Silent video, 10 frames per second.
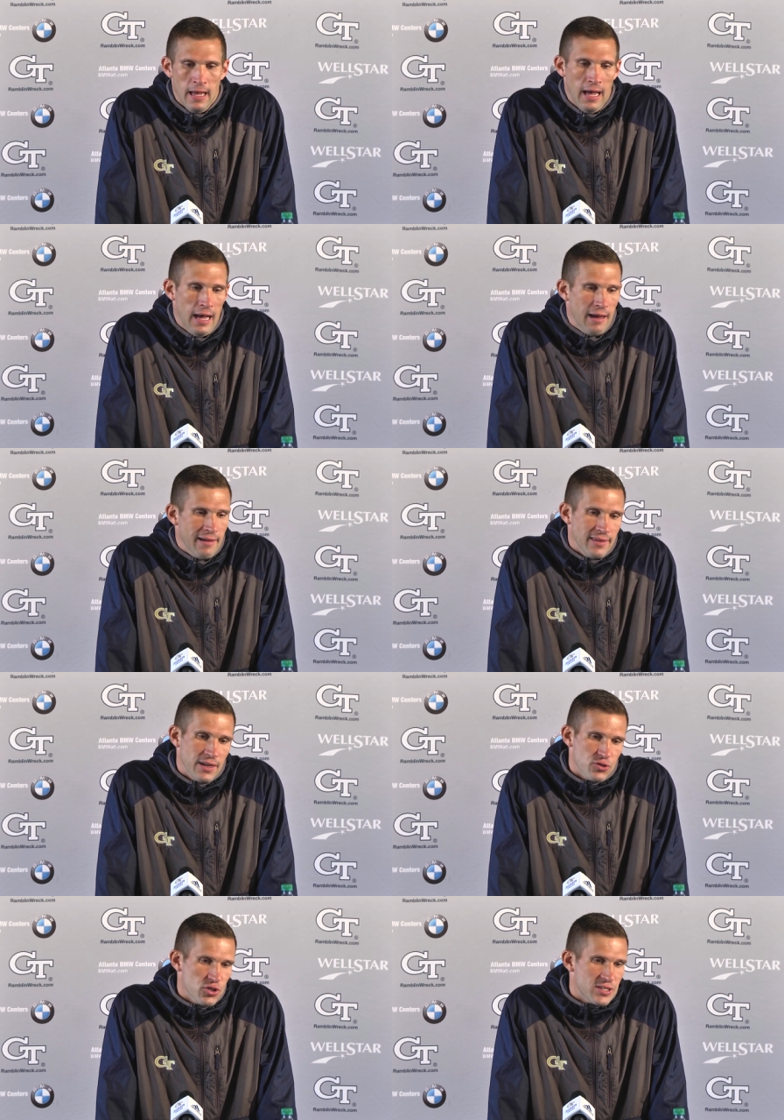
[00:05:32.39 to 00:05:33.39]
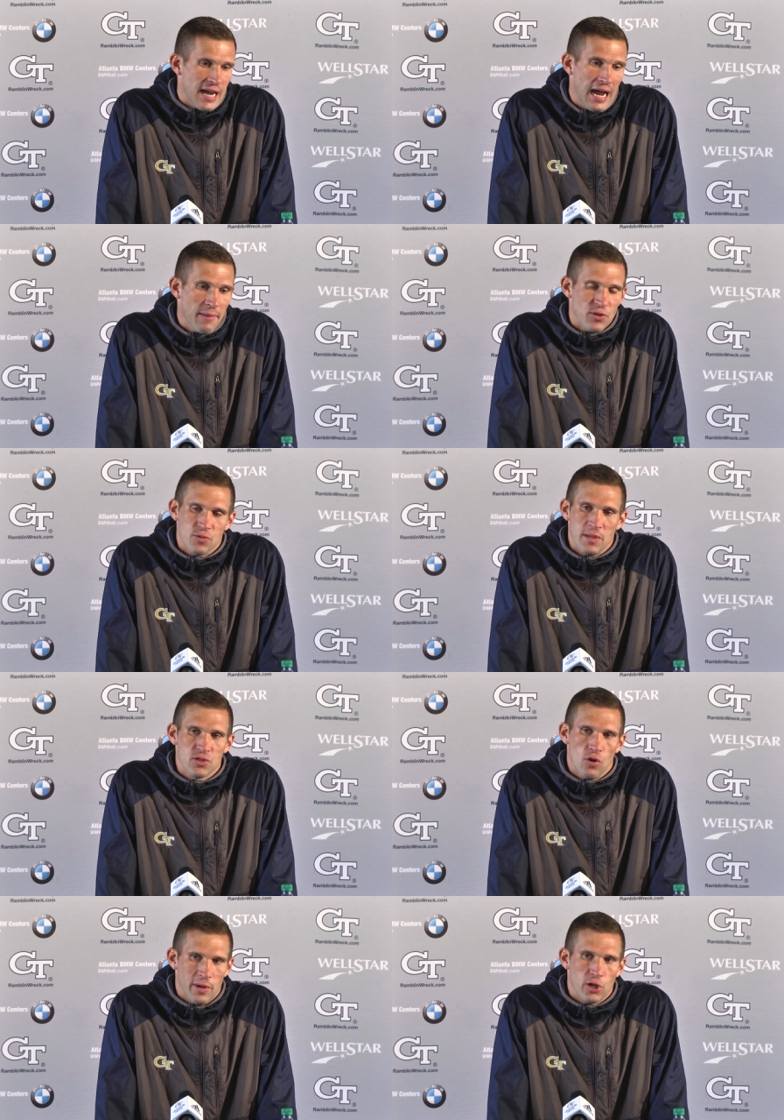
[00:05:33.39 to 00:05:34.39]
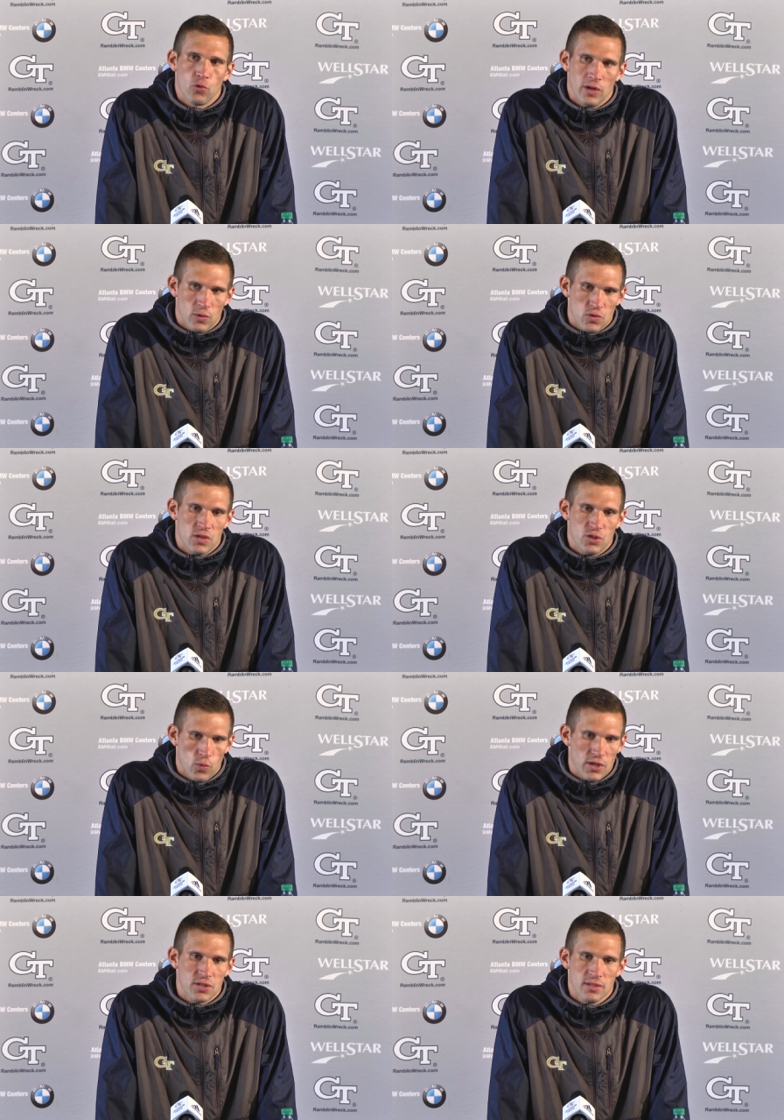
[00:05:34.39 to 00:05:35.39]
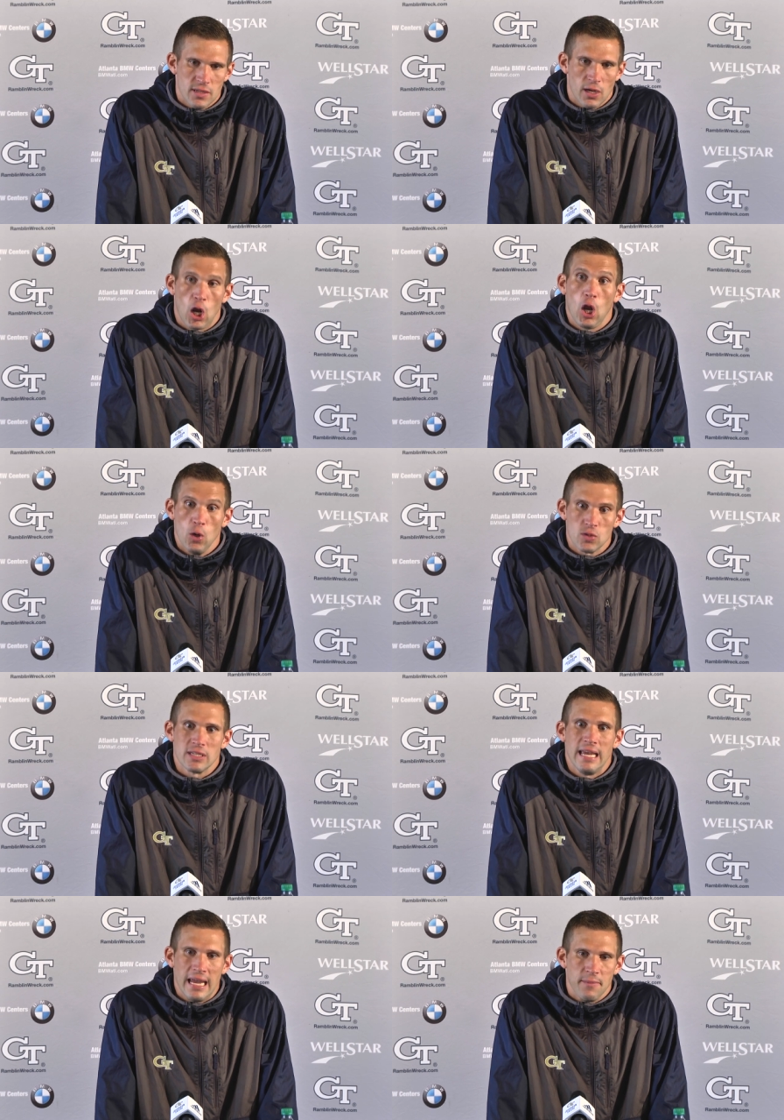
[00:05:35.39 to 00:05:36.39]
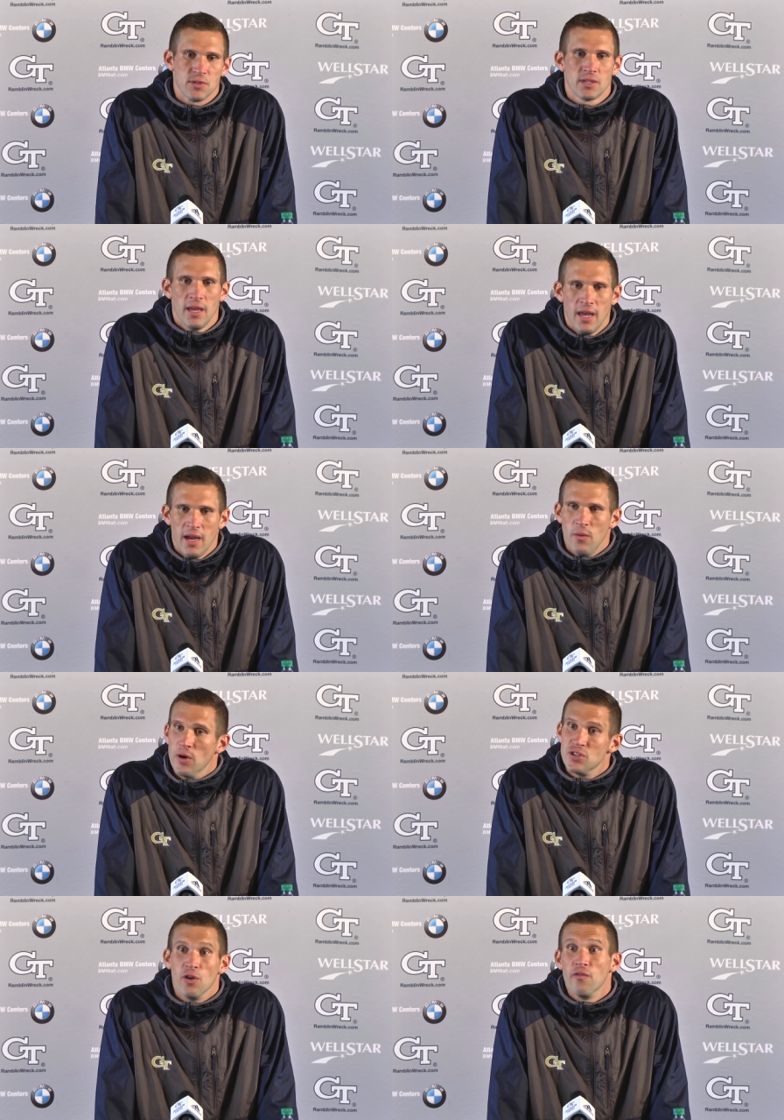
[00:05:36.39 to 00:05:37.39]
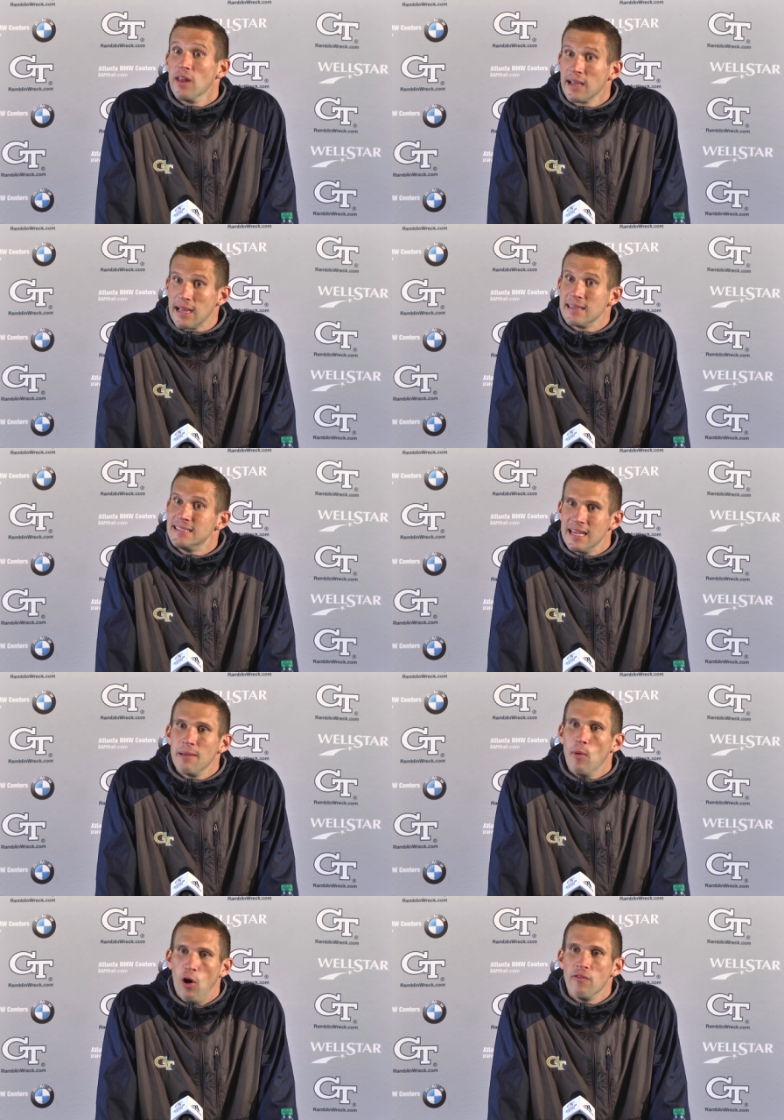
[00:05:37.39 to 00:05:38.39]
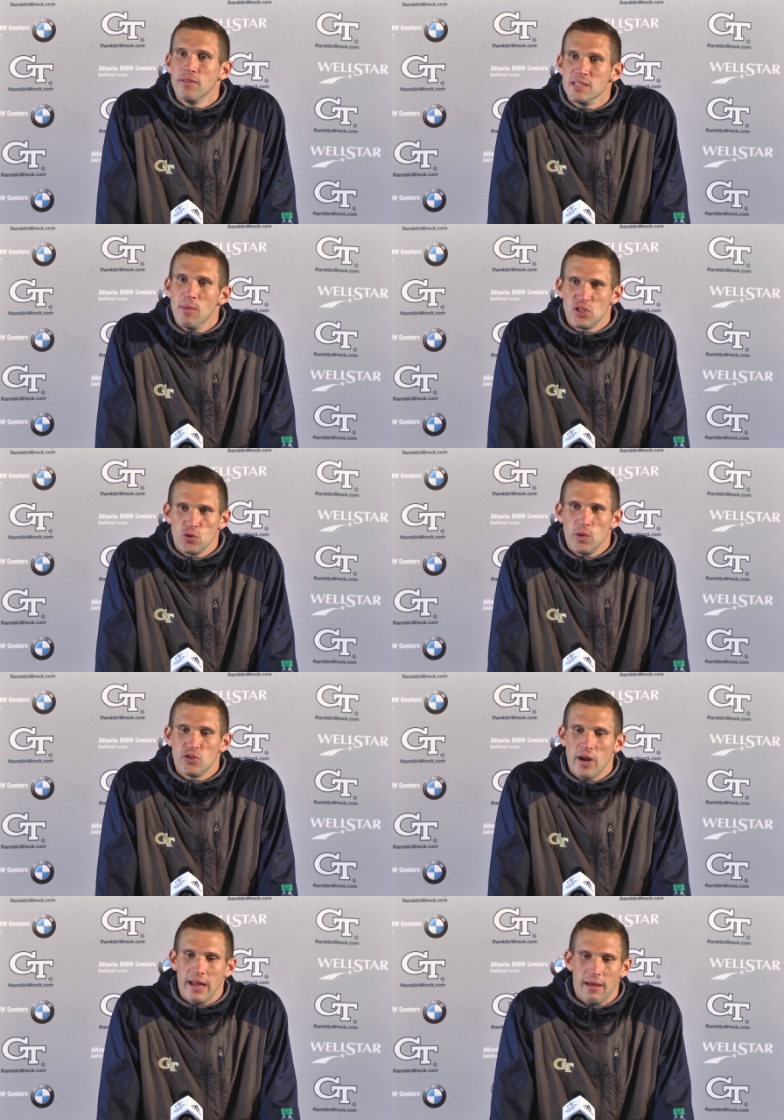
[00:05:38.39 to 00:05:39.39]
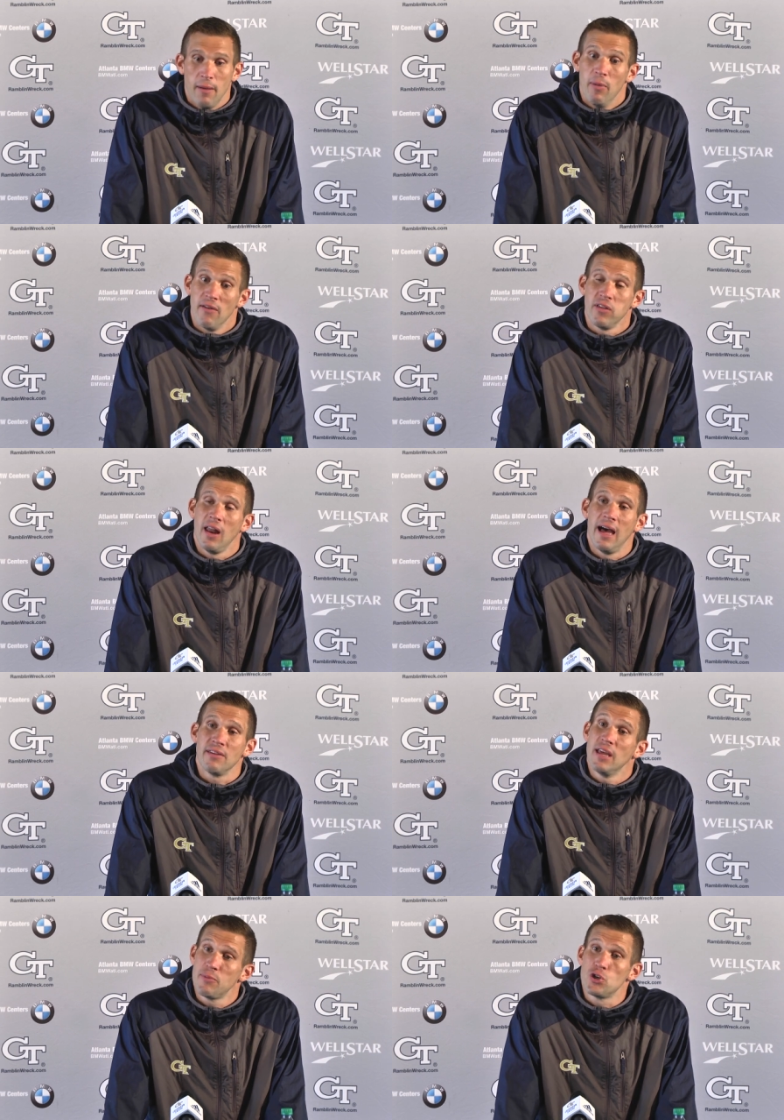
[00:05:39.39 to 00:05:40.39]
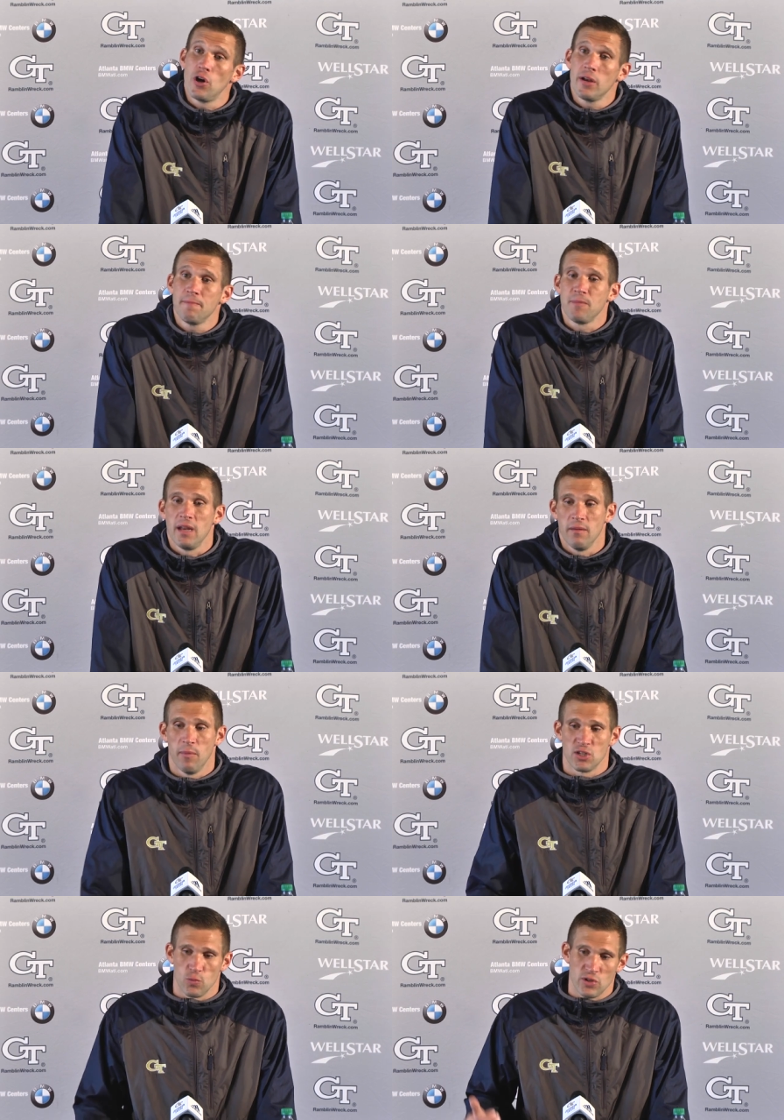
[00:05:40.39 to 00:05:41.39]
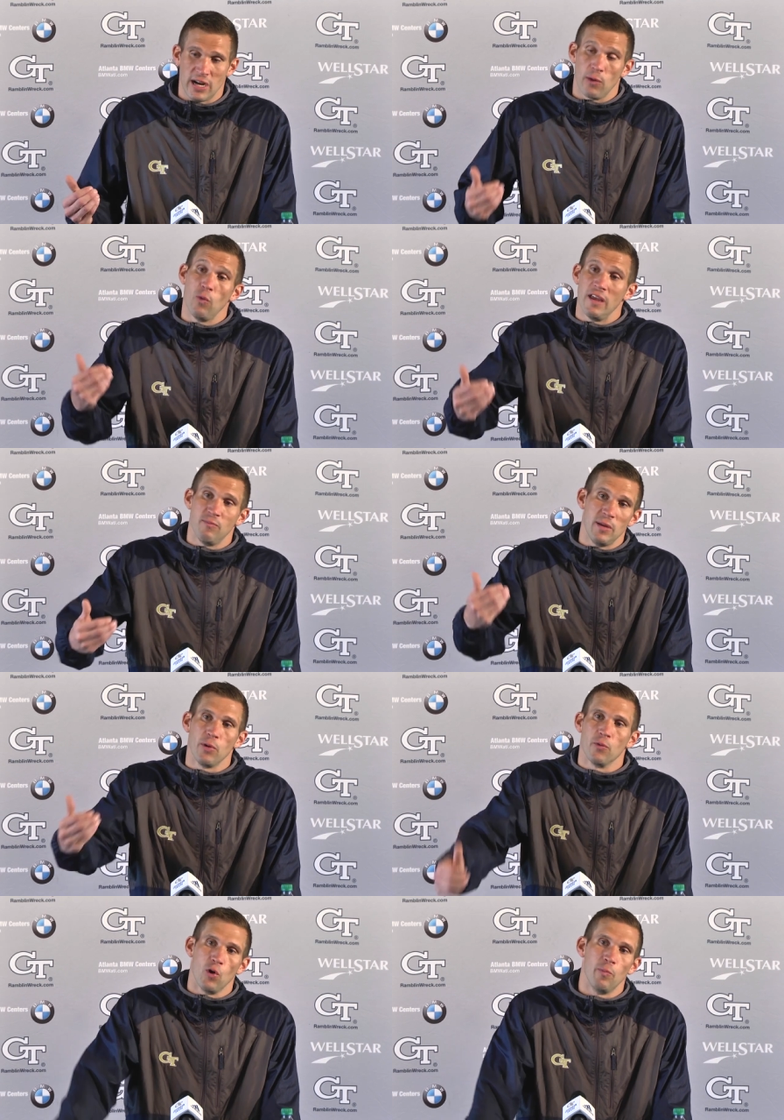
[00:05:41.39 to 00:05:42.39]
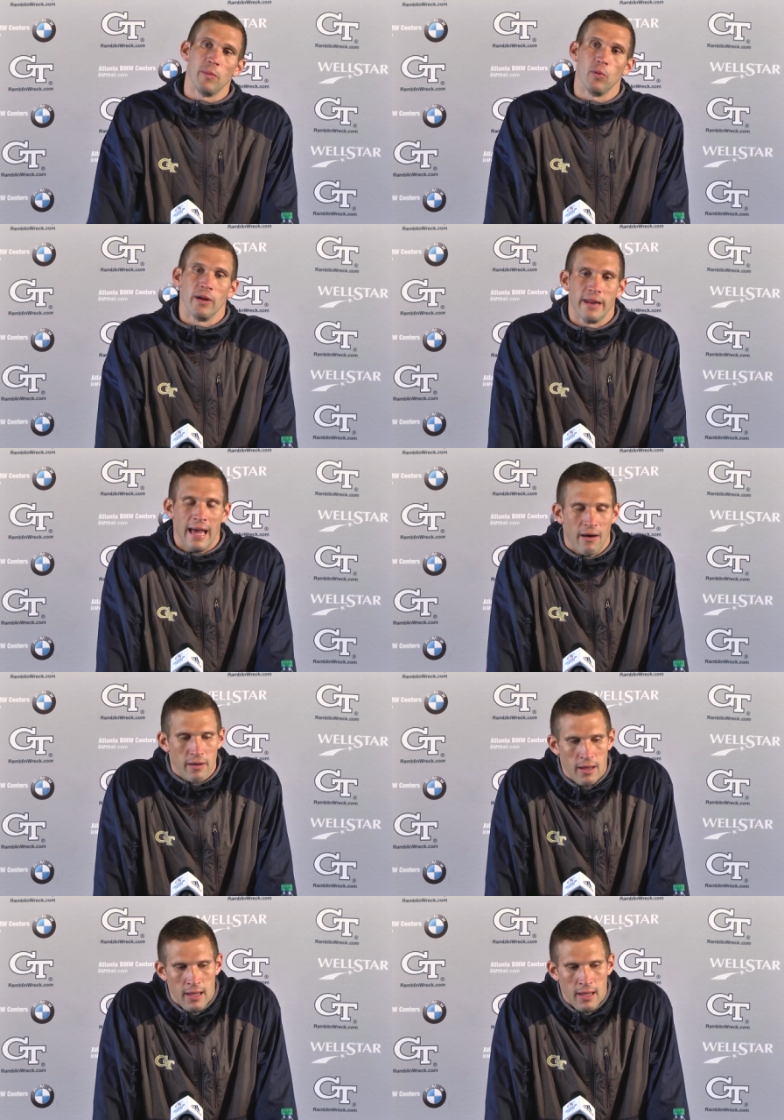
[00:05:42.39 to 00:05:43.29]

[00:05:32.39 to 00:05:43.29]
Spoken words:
And then there's been so many critical situations in close games where I just don't feel like I can take him off as much as we try to above the line depth chart it and as much as we try to wave people and roll people in and out.